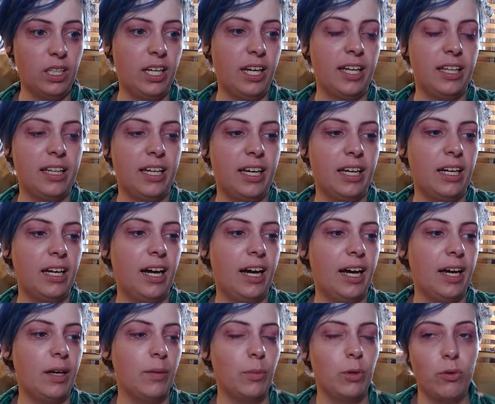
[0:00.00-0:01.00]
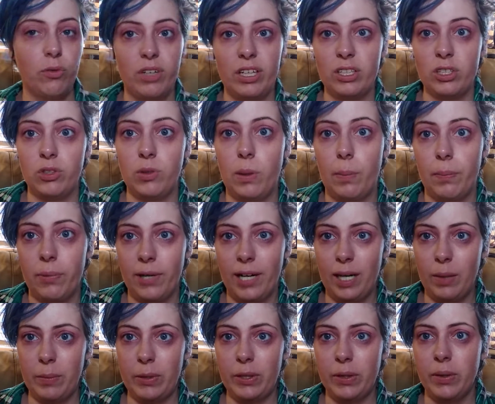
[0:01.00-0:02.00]
And then I move into a
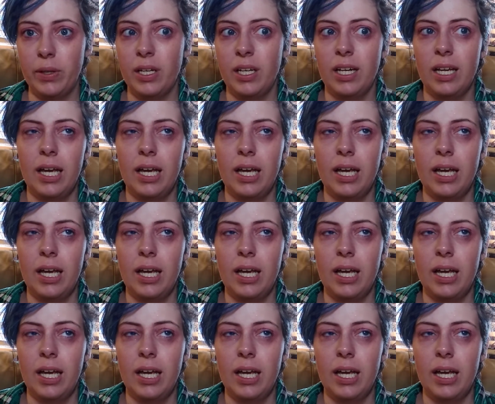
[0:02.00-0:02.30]
primer.